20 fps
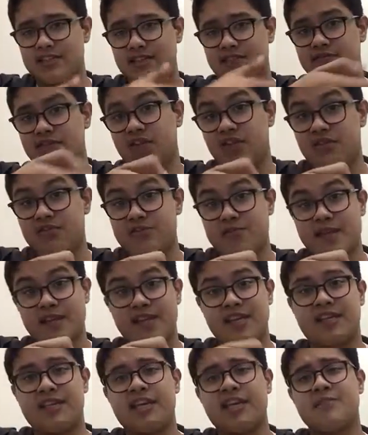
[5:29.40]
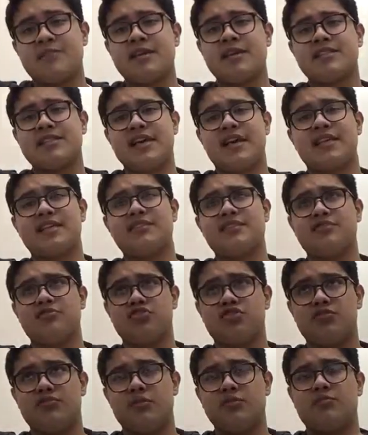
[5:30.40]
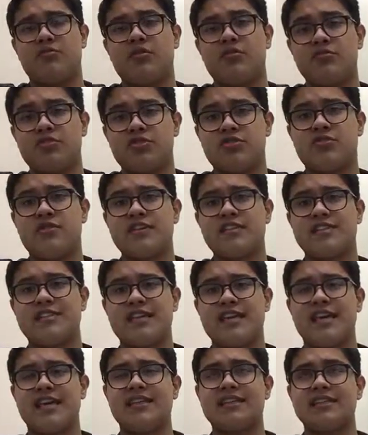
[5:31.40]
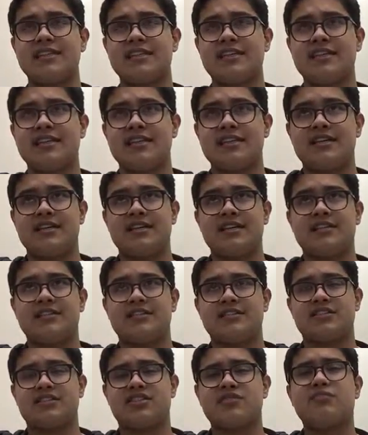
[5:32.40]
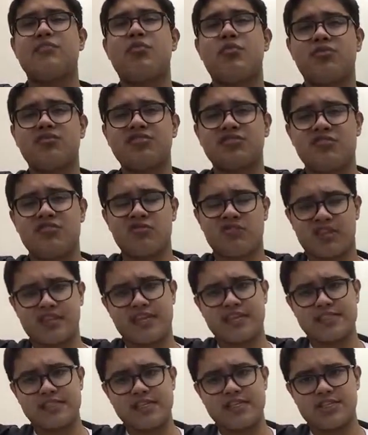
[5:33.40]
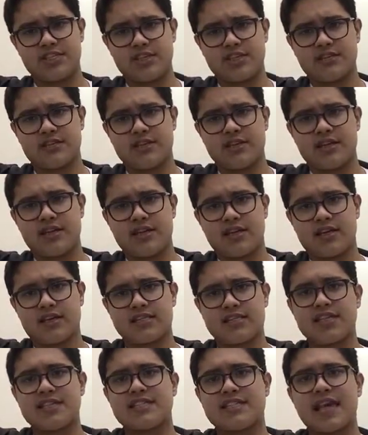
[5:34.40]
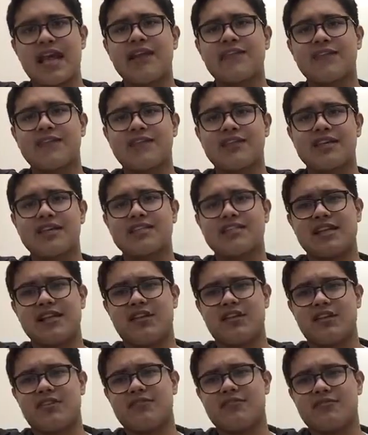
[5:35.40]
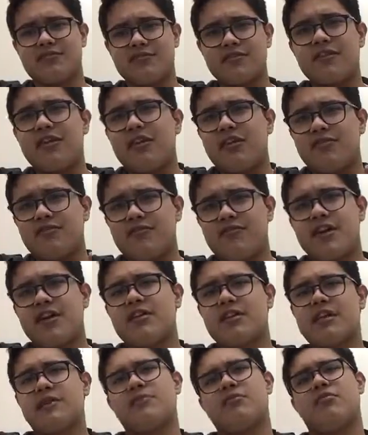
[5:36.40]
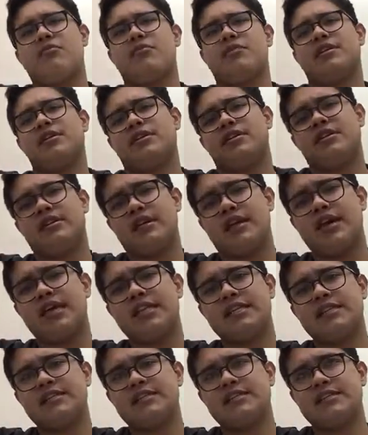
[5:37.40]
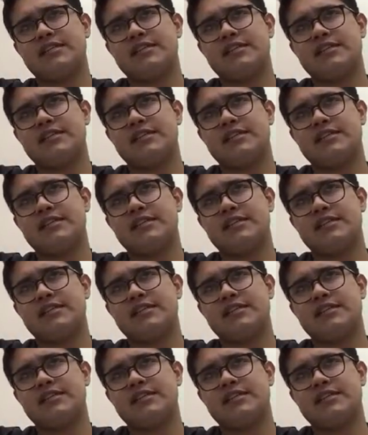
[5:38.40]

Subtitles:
video's main claim, is that you should be pro-choice and support the organization because they stand for things that are very important and